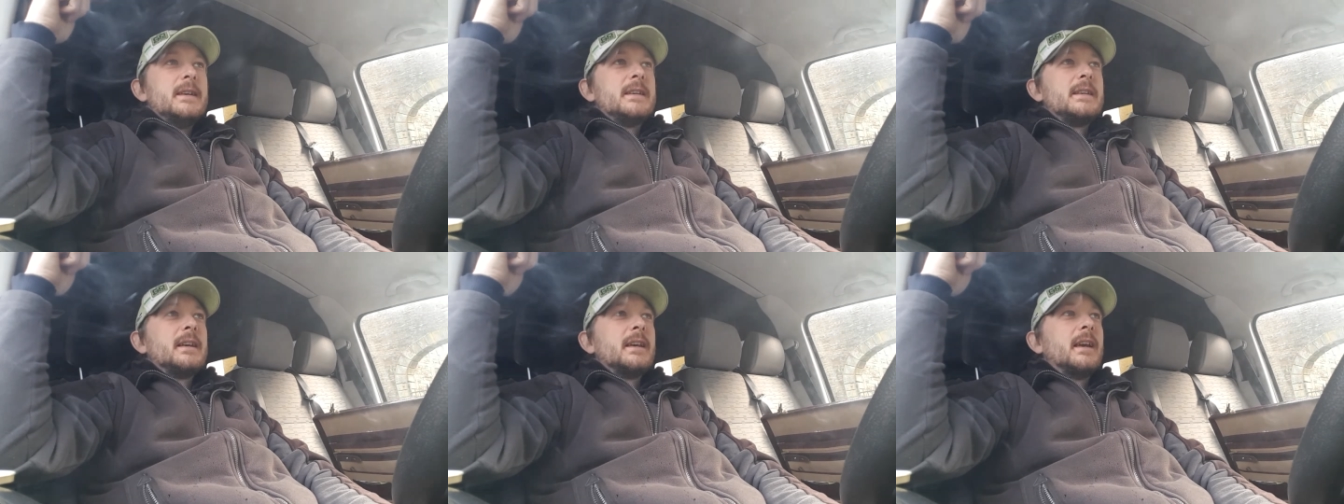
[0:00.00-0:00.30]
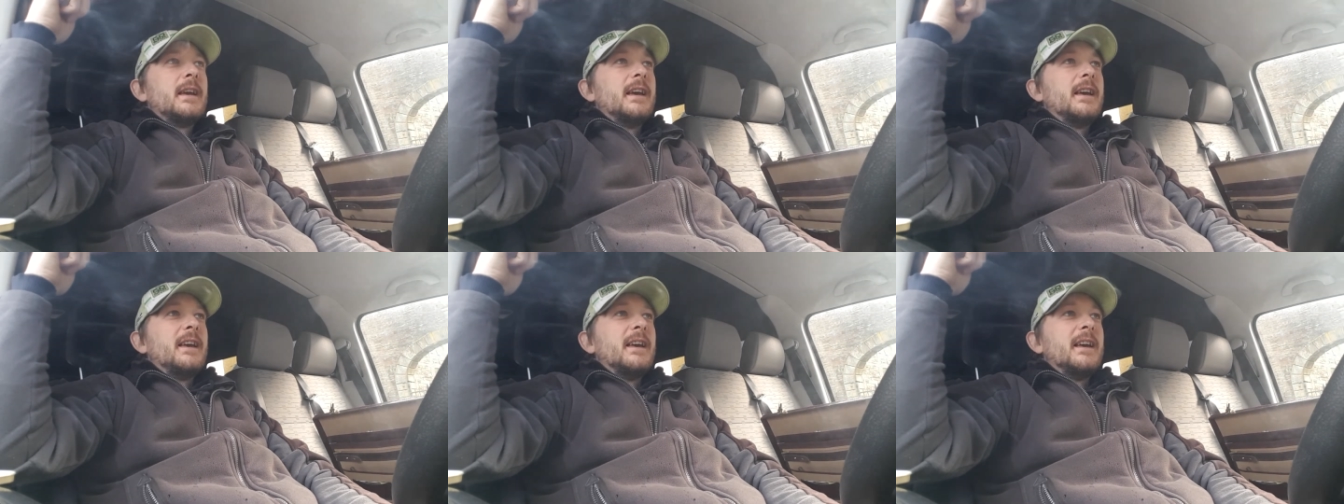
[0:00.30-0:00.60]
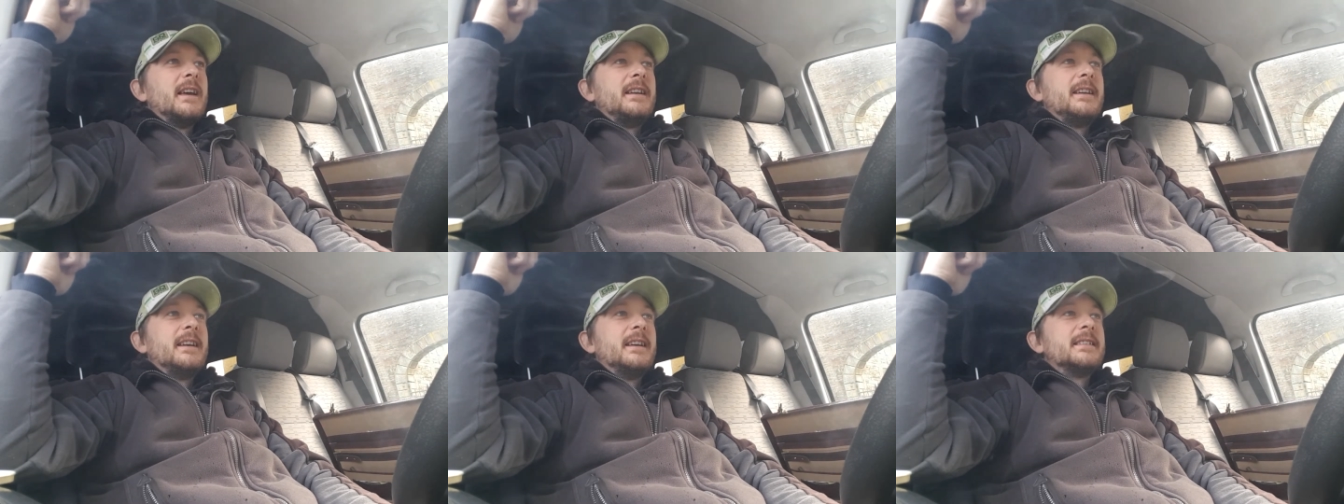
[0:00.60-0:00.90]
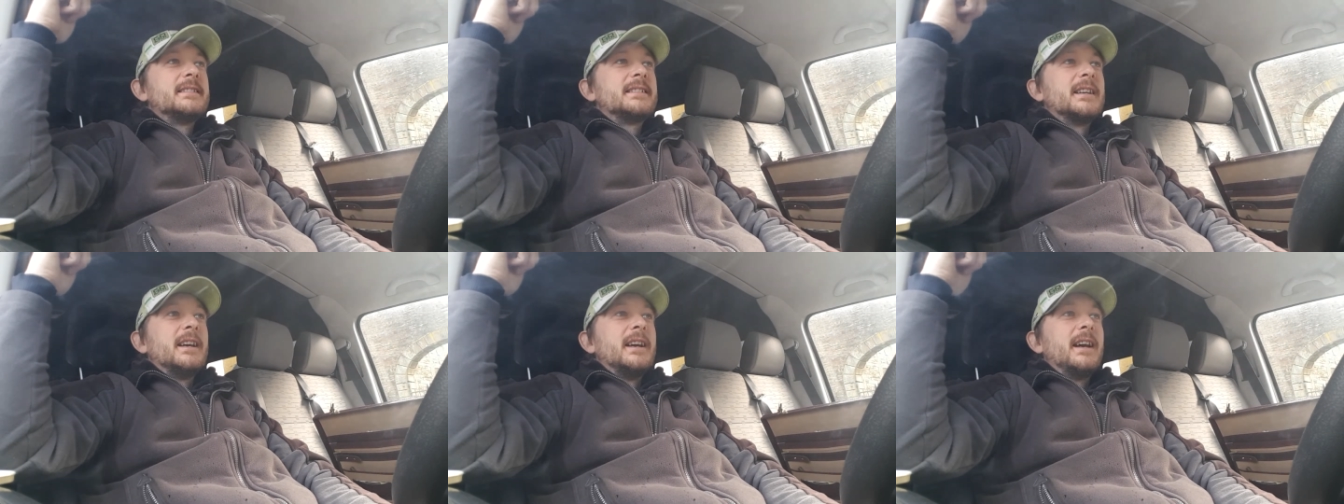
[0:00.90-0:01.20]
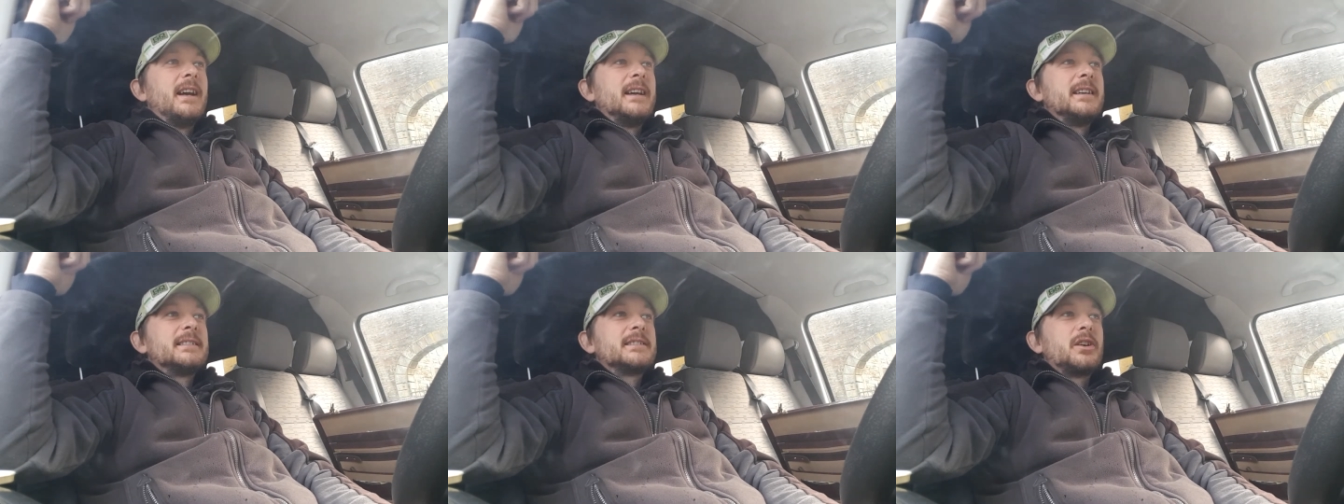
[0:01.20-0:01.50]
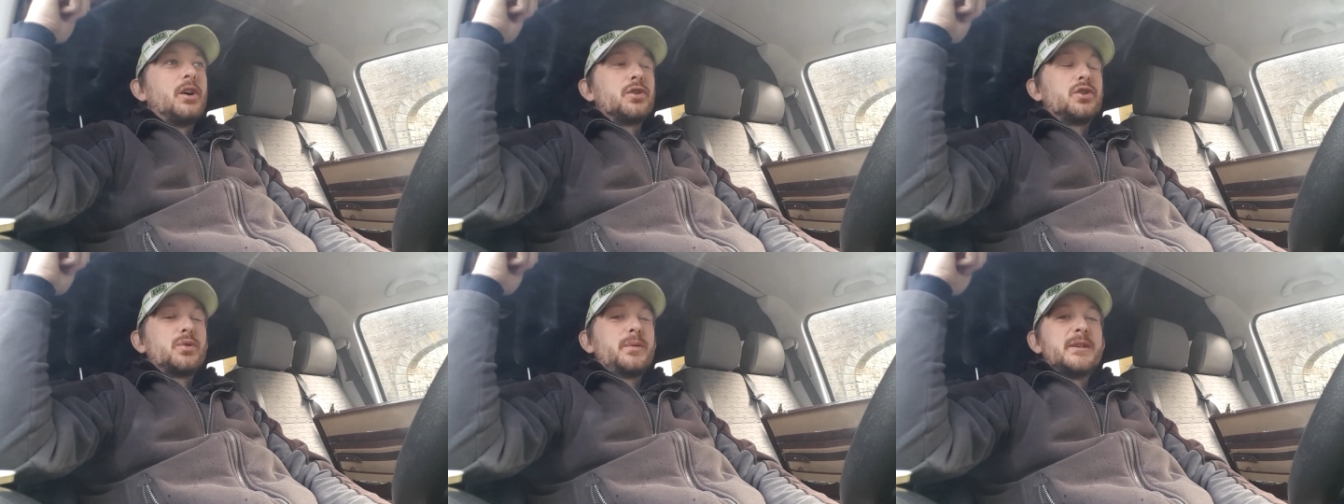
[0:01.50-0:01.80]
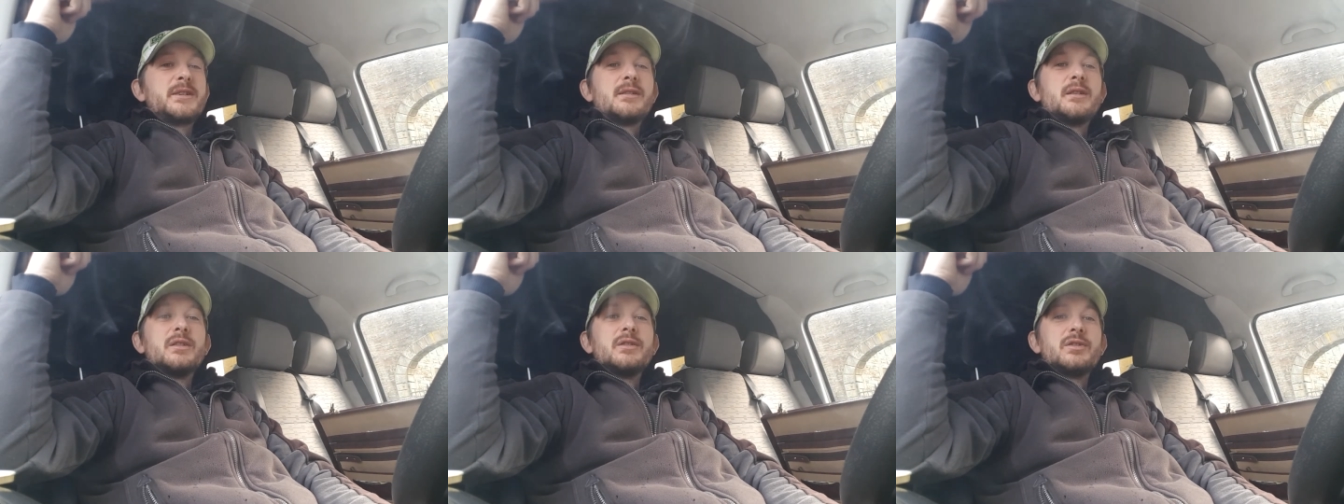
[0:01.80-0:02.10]
Yeah, and it's got
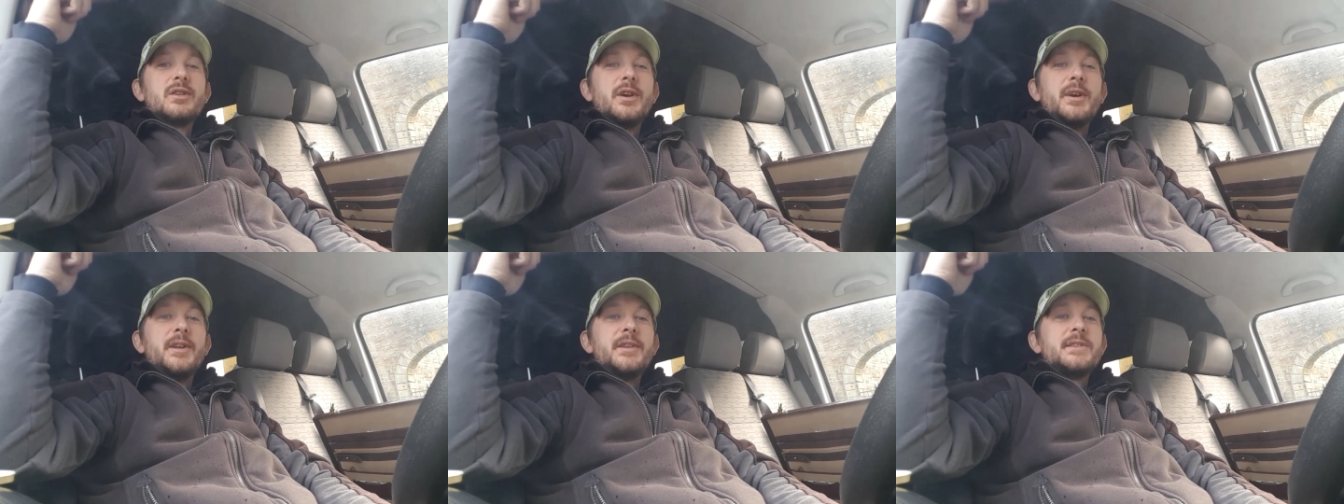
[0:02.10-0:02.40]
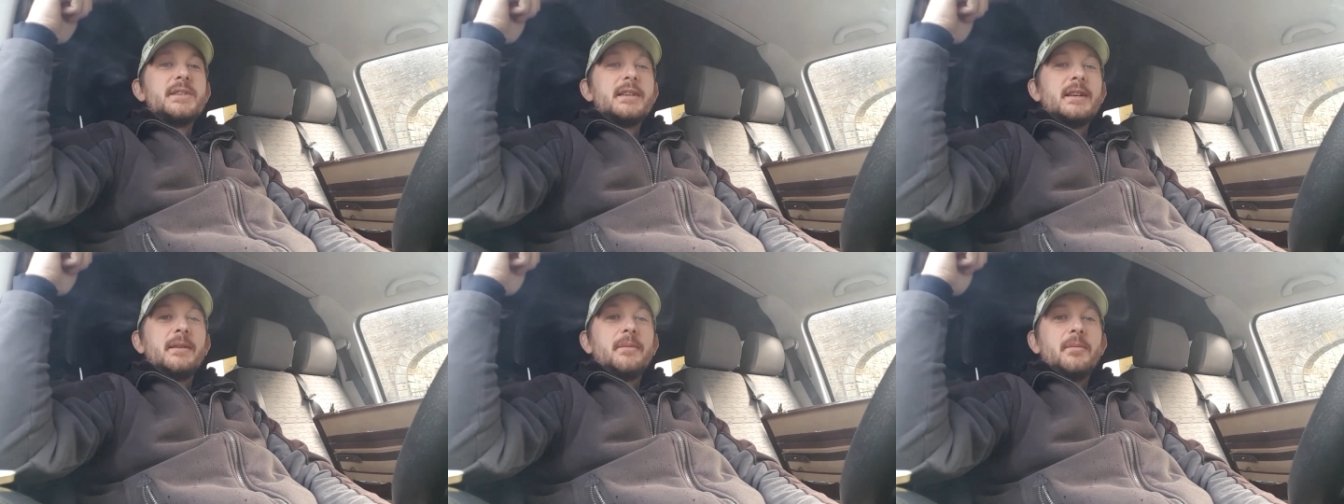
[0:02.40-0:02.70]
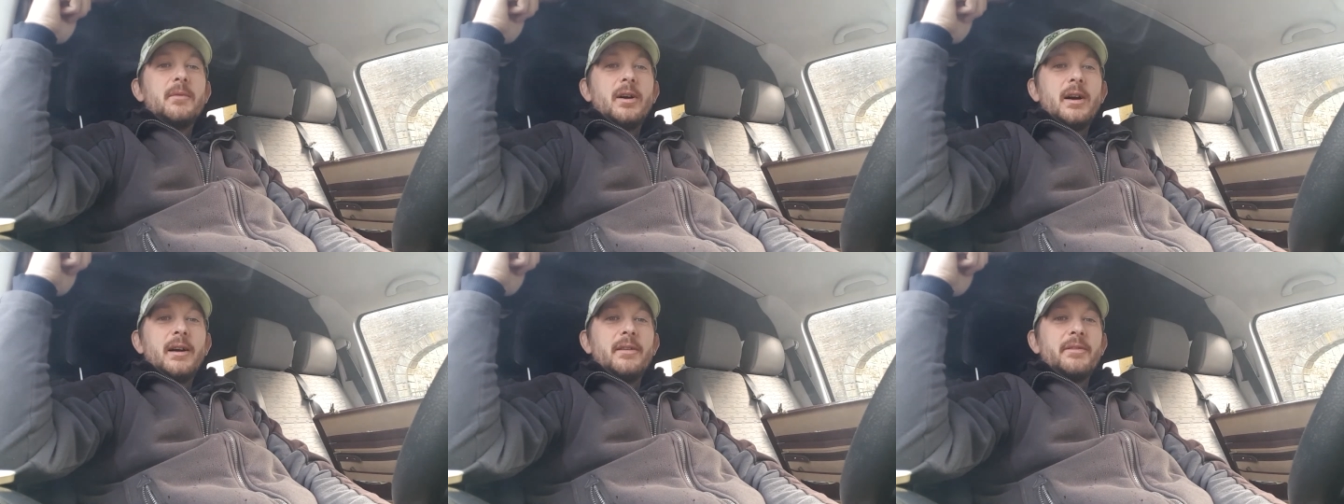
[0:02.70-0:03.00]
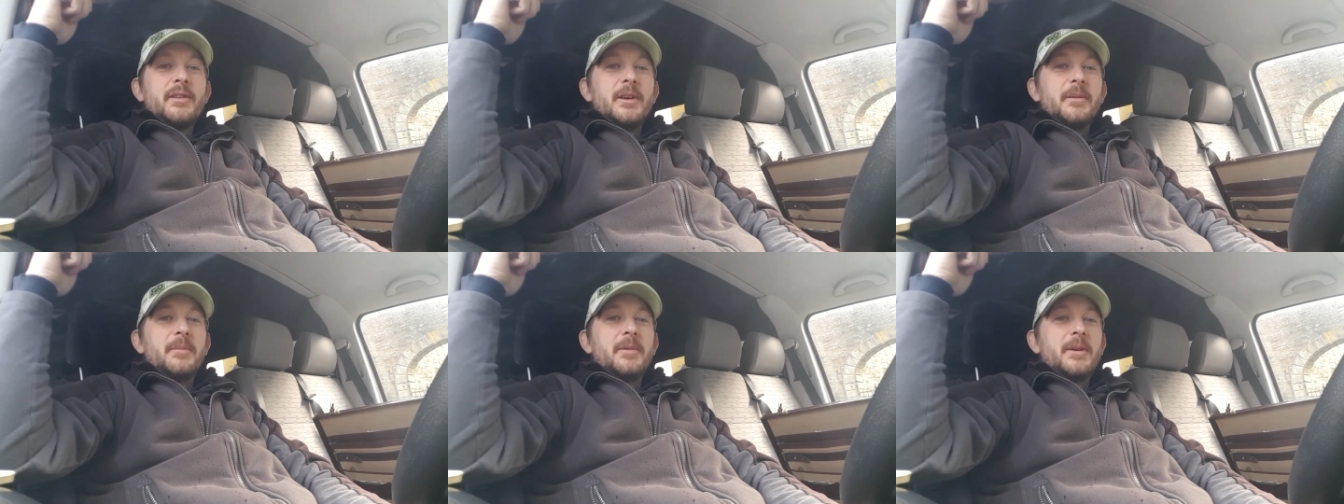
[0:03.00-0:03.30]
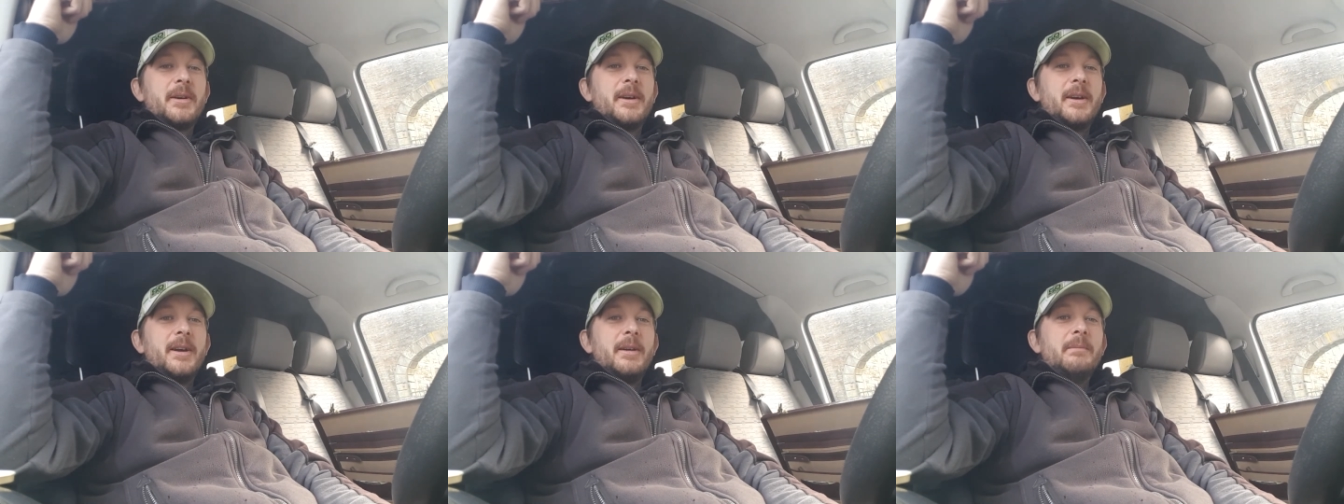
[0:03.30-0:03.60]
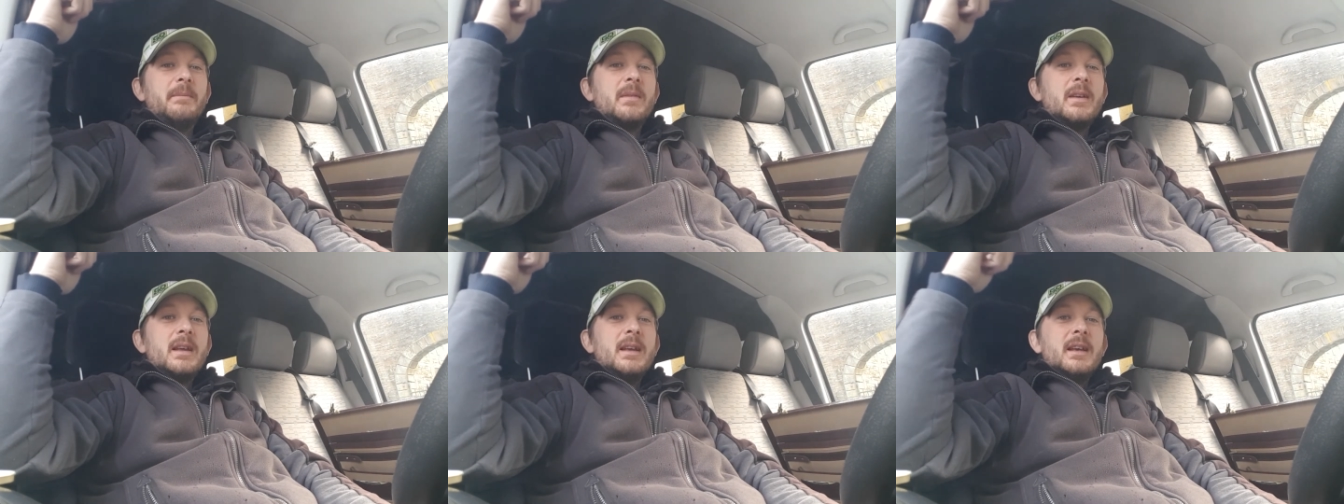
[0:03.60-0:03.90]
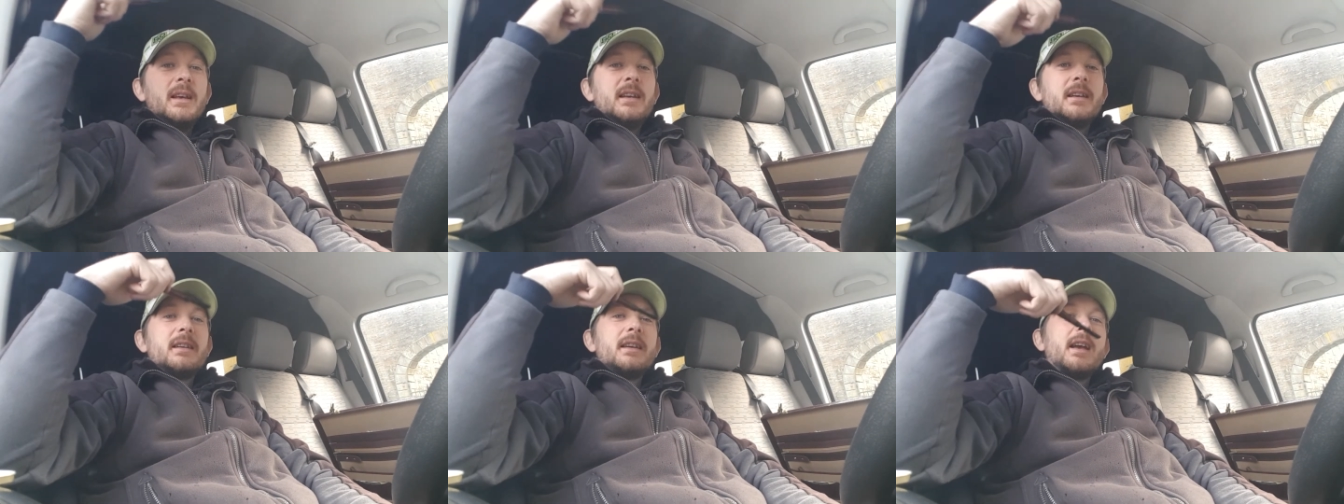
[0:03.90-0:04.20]
twists and turns in it and what have you,
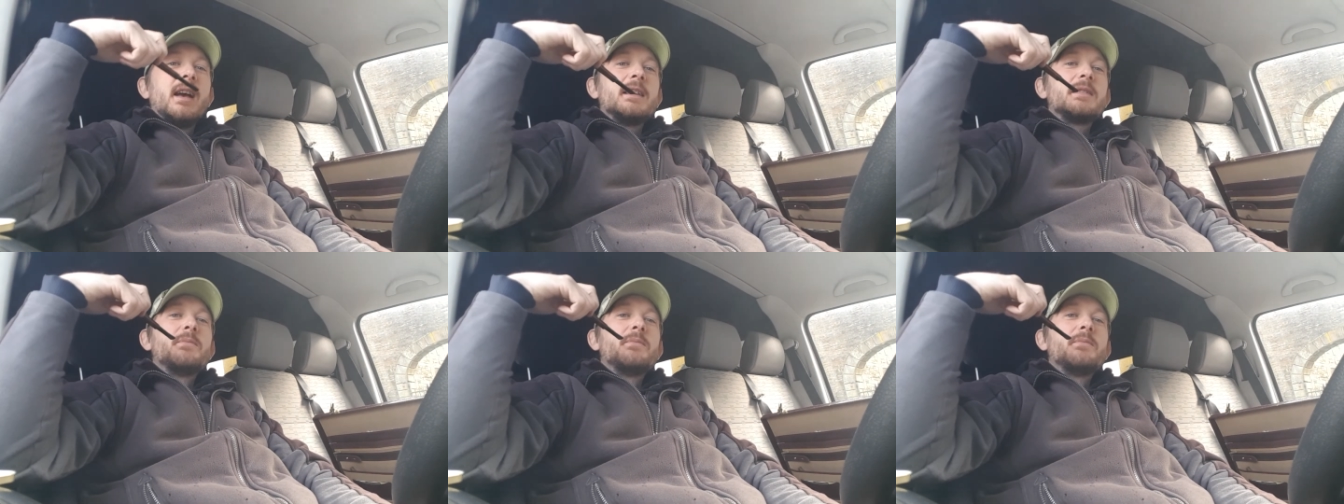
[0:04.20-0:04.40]
but yeah,